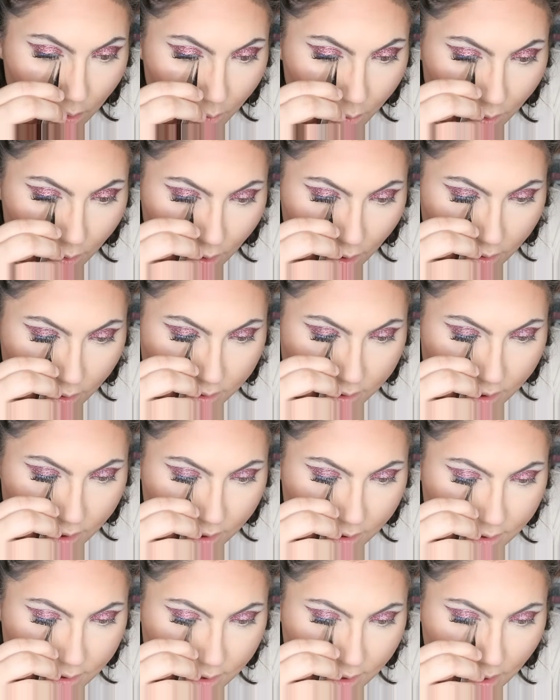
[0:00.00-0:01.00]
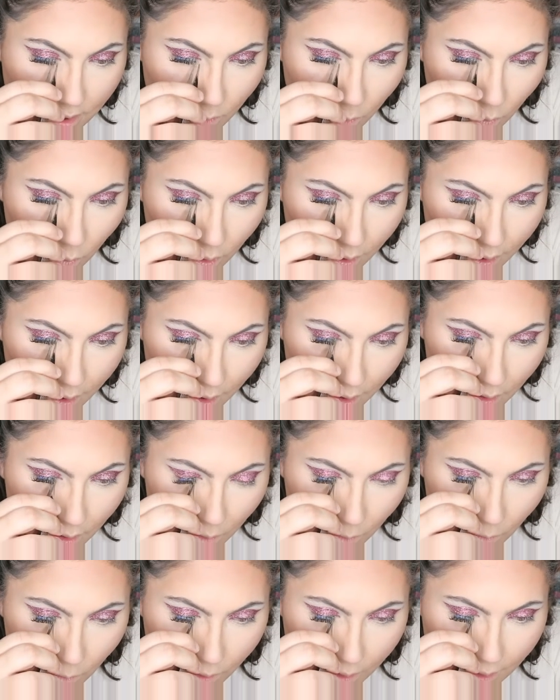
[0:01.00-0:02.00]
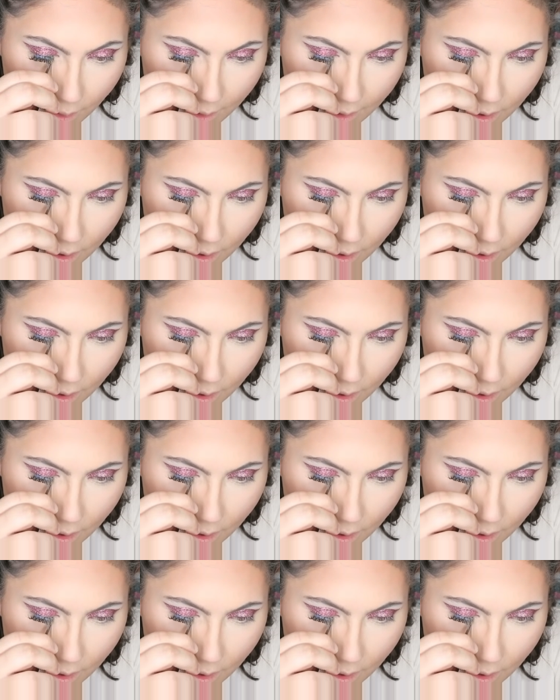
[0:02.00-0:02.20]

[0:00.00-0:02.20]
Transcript: process to get one